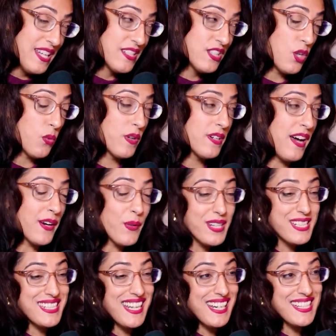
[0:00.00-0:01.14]
So we're not only
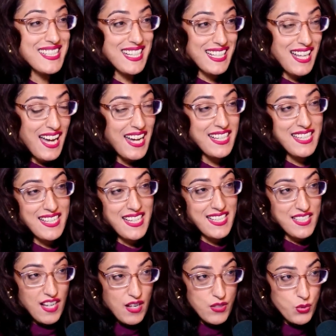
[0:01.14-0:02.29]
seeing a decline in
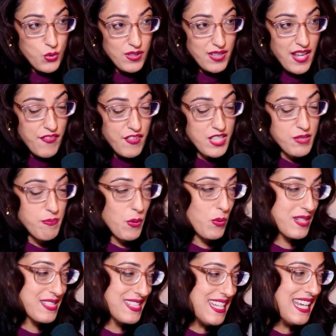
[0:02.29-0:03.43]
testosterone levels, but
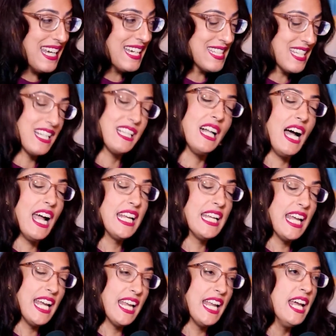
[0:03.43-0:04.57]
we're seeing a decline
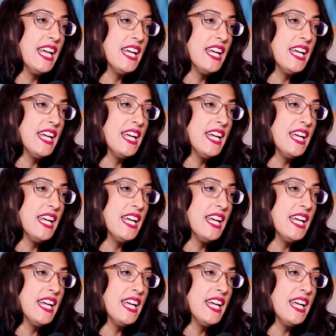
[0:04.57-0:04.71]
in